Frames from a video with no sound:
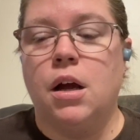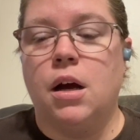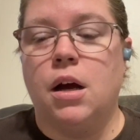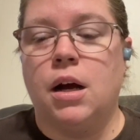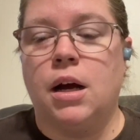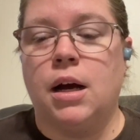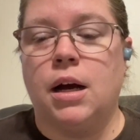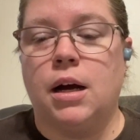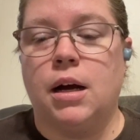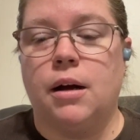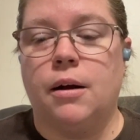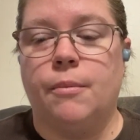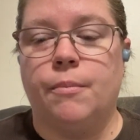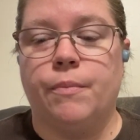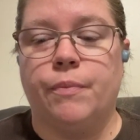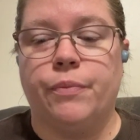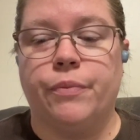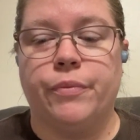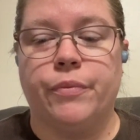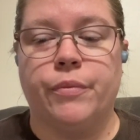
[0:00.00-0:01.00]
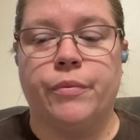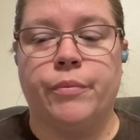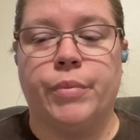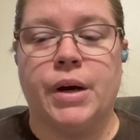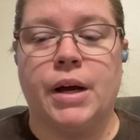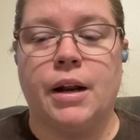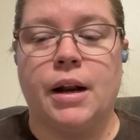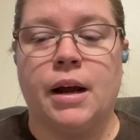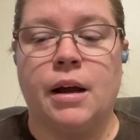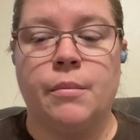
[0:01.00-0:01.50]

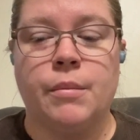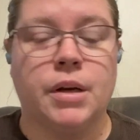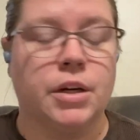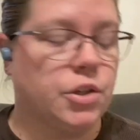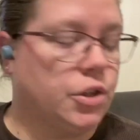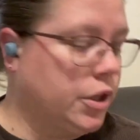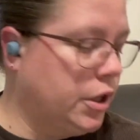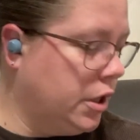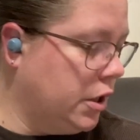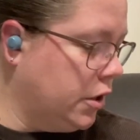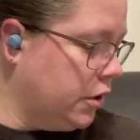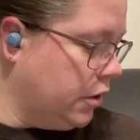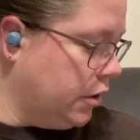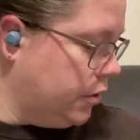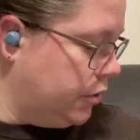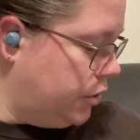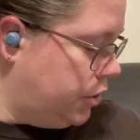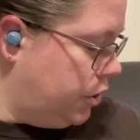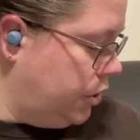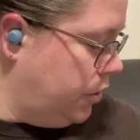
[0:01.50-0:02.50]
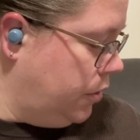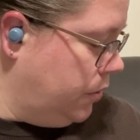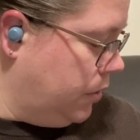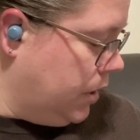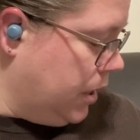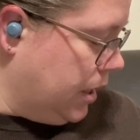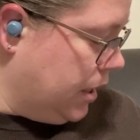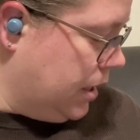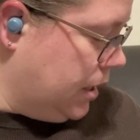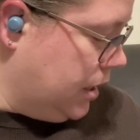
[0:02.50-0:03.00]
But I'm actually going to grow 2
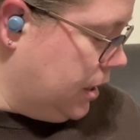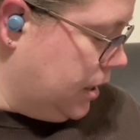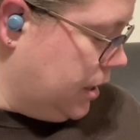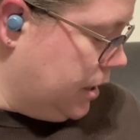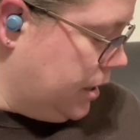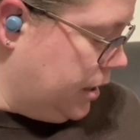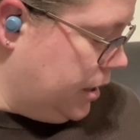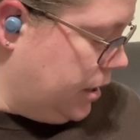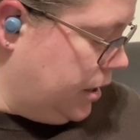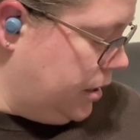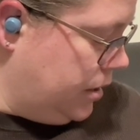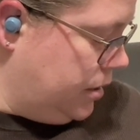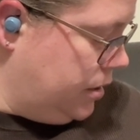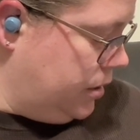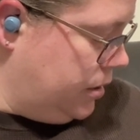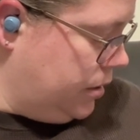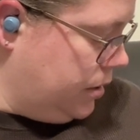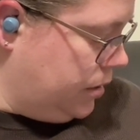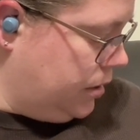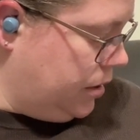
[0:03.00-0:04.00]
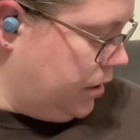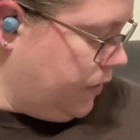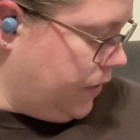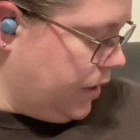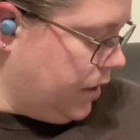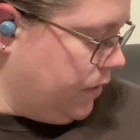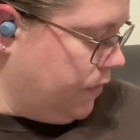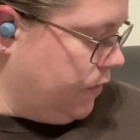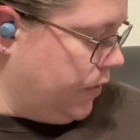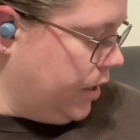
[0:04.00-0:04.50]
kinds. Let's see if I
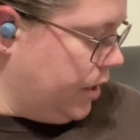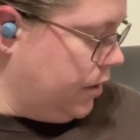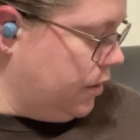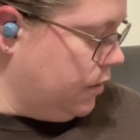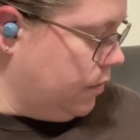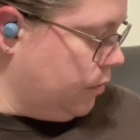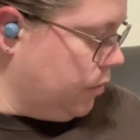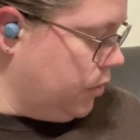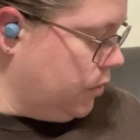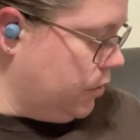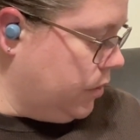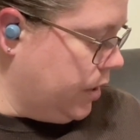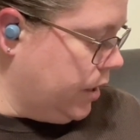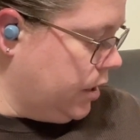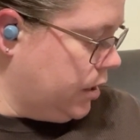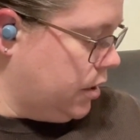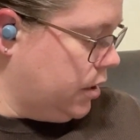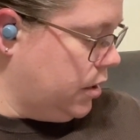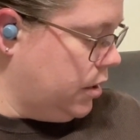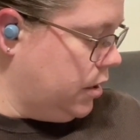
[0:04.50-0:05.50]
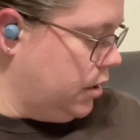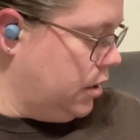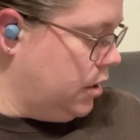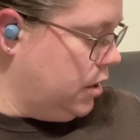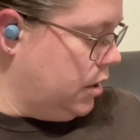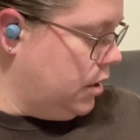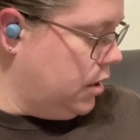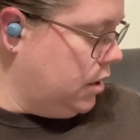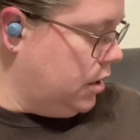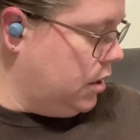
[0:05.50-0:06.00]
can find them real quick.
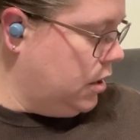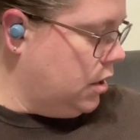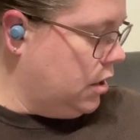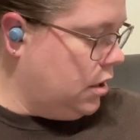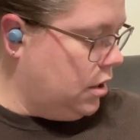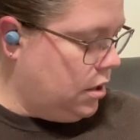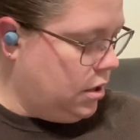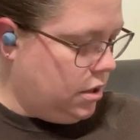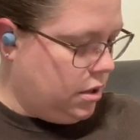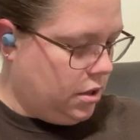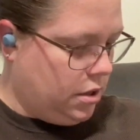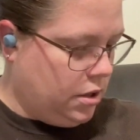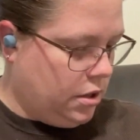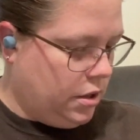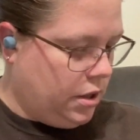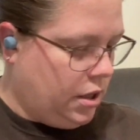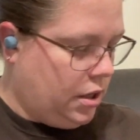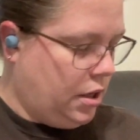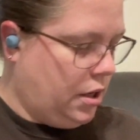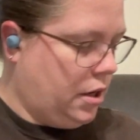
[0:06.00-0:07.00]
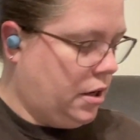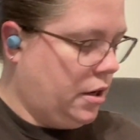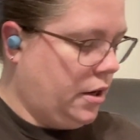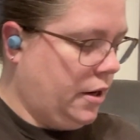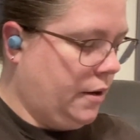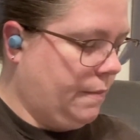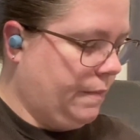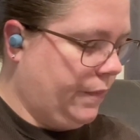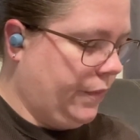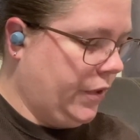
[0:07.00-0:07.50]
Are they here?
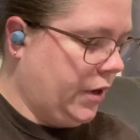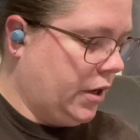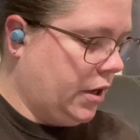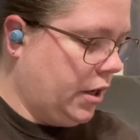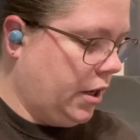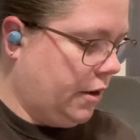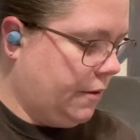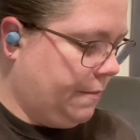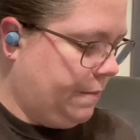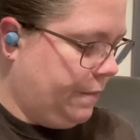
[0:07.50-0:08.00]
Yep, they're here.